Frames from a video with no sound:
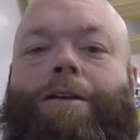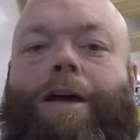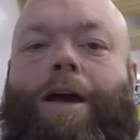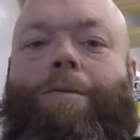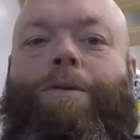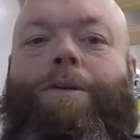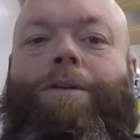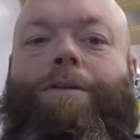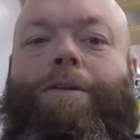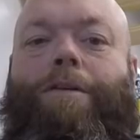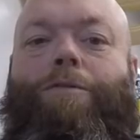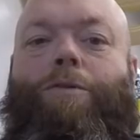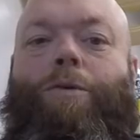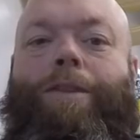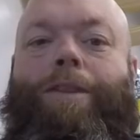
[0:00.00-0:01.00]
I would
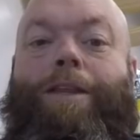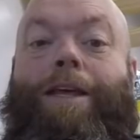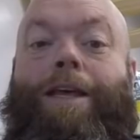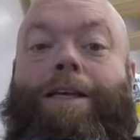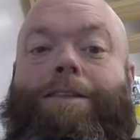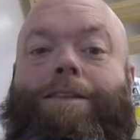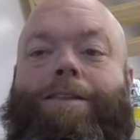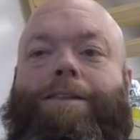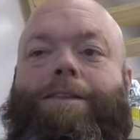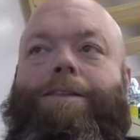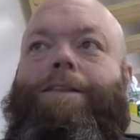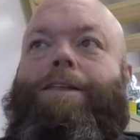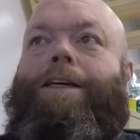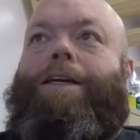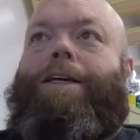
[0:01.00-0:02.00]
avoid the Nest.
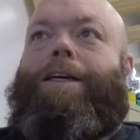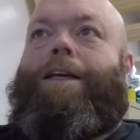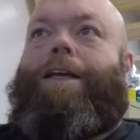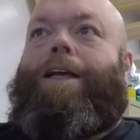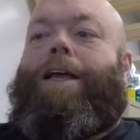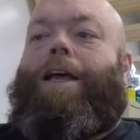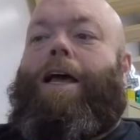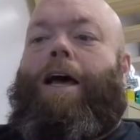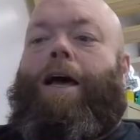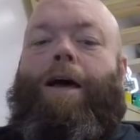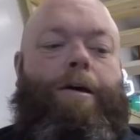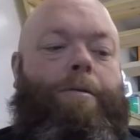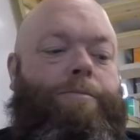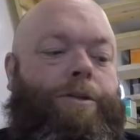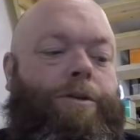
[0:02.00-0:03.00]

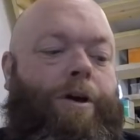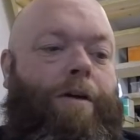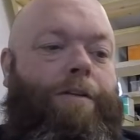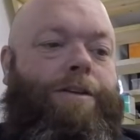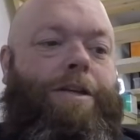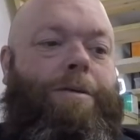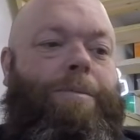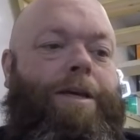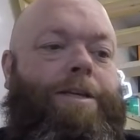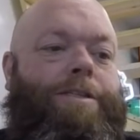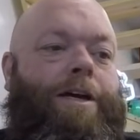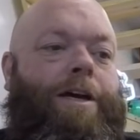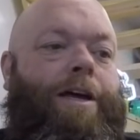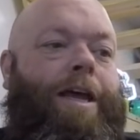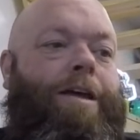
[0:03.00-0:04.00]
Um, so all the shipping is
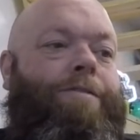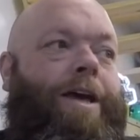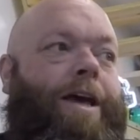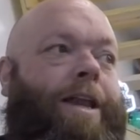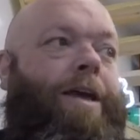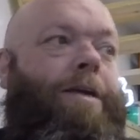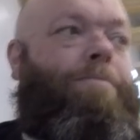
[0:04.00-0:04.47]
done. I even had a